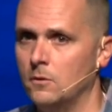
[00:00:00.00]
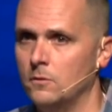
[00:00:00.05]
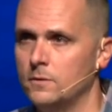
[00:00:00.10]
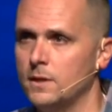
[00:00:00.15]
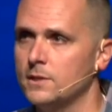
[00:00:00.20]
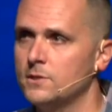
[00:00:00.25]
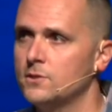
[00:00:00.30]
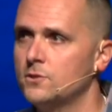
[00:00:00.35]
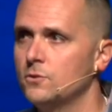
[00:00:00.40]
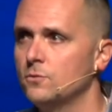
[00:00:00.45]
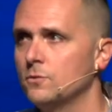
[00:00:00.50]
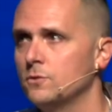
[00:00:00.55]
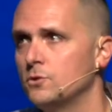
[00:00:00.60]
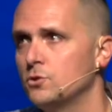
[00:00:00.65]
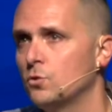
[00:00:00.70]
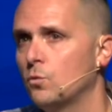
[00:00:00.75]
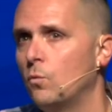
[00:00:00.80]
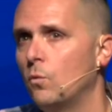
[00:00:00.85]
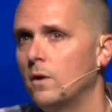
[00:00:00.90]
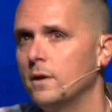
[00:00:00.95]
That's doing
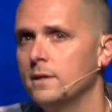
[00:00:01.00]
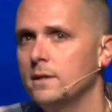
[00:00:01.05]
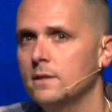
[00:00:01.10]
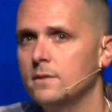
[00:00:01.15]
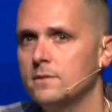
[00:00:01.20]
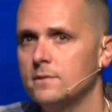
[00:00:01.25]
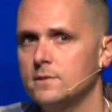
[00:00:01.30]
20th